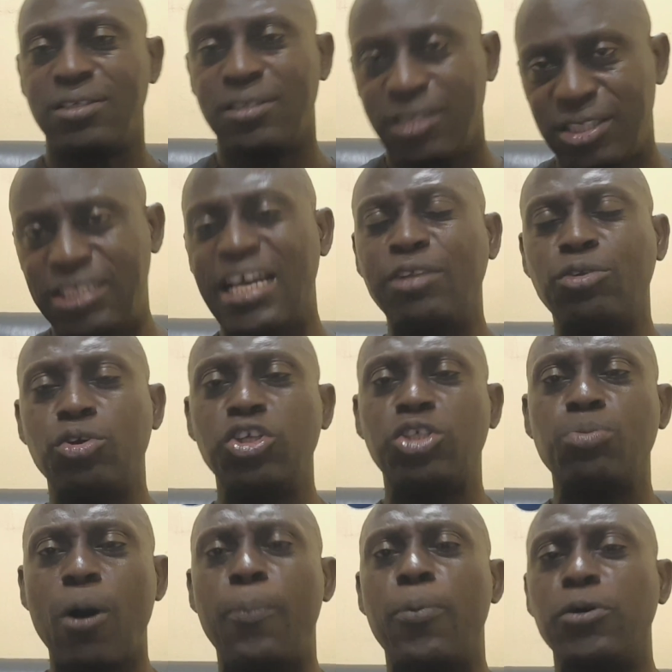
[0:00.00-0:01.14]
Share to reach
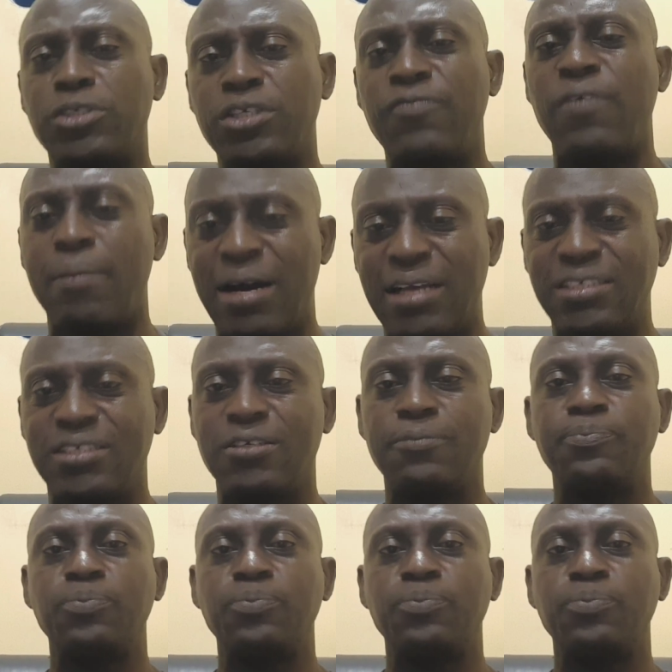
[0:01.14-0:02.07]
more poultry farmers